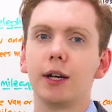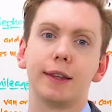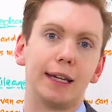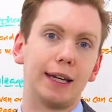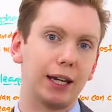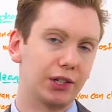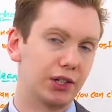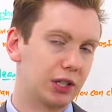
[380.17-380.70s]

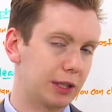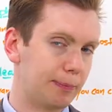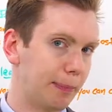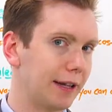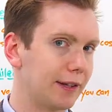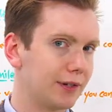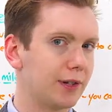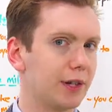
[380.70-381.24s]
the
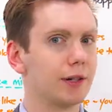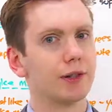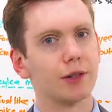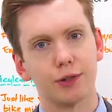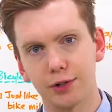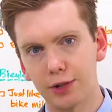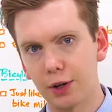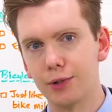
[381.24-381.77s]
expenses
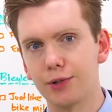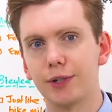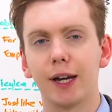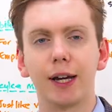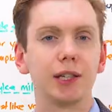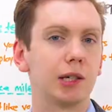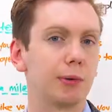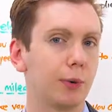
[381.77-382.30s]

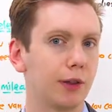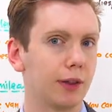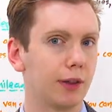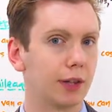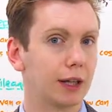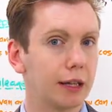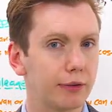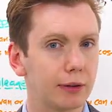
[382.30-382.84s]
associated with
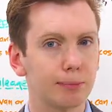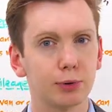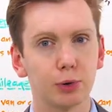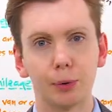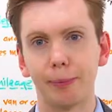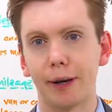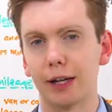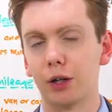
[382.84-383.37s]
the given
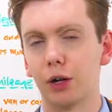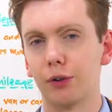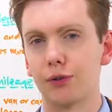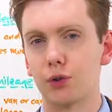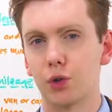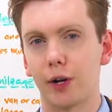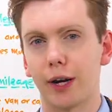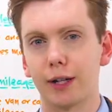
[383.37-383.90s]
broadband
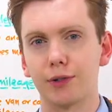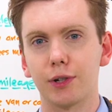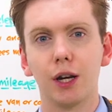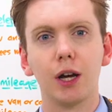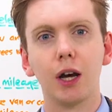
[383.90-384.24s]
contract